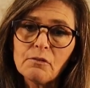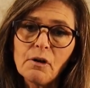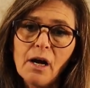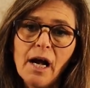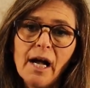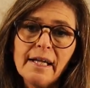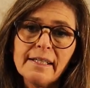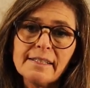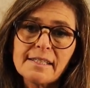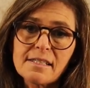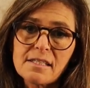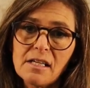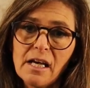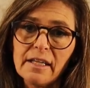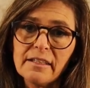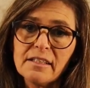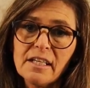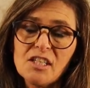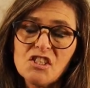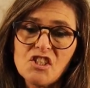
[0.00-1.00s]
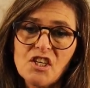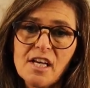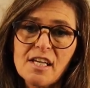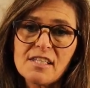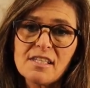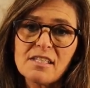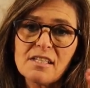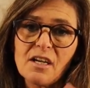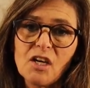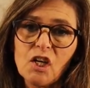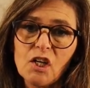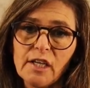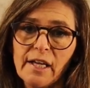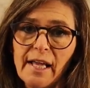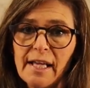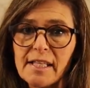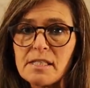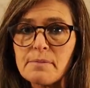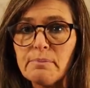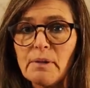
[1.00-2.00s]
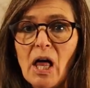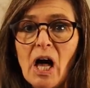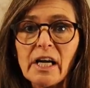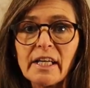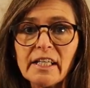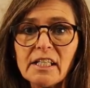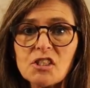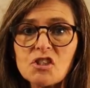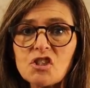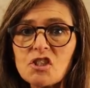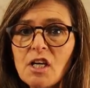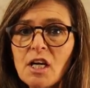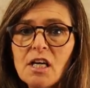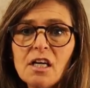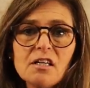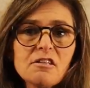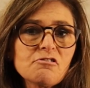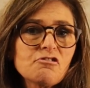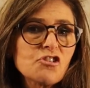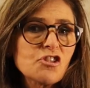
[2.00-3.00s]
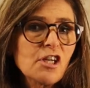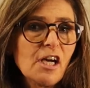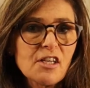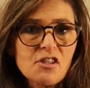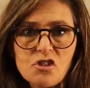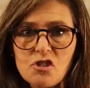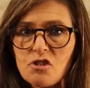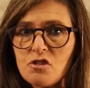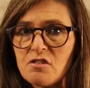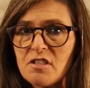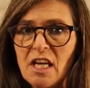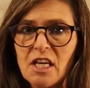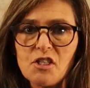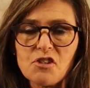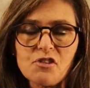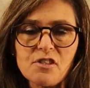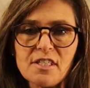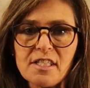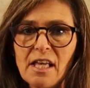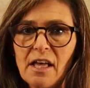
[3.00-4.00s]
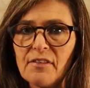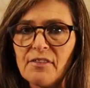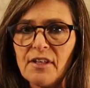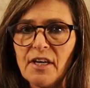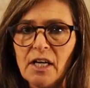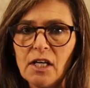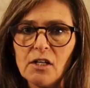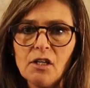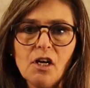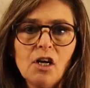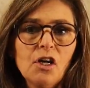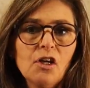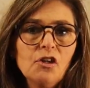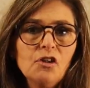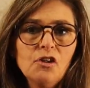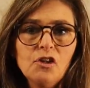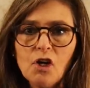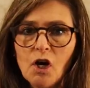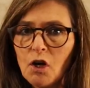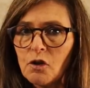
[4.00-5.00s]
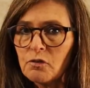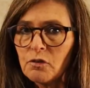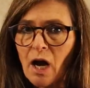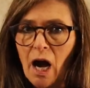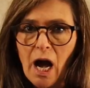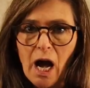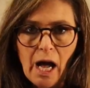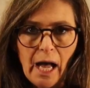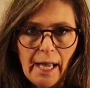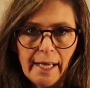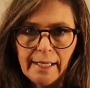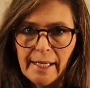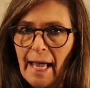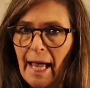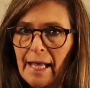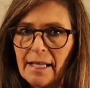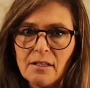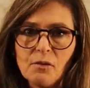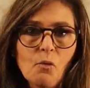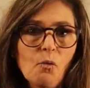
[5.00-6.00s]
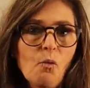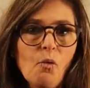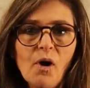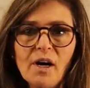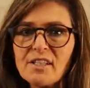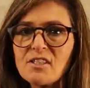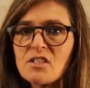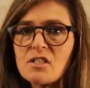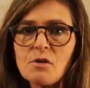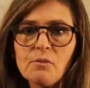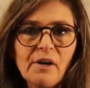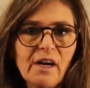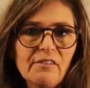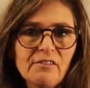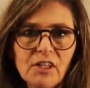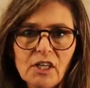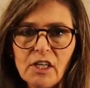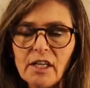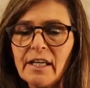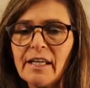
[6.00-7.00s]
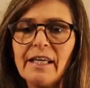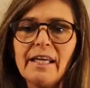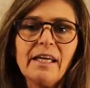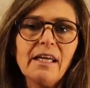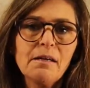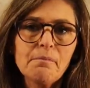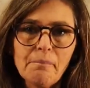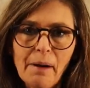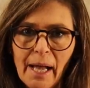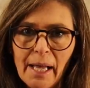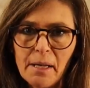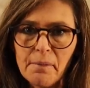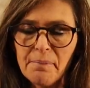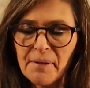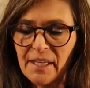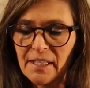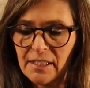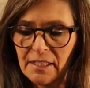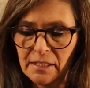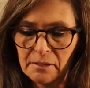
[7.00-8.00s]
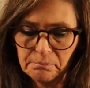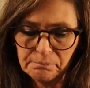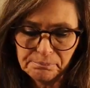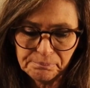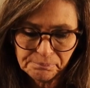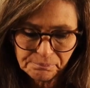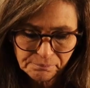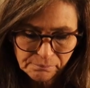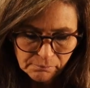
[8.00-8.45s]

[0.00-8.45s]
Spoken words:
Rawhide does not digest, it creates blockage. Just too dangerous out there. No rawhide whatsoever, in my opinion.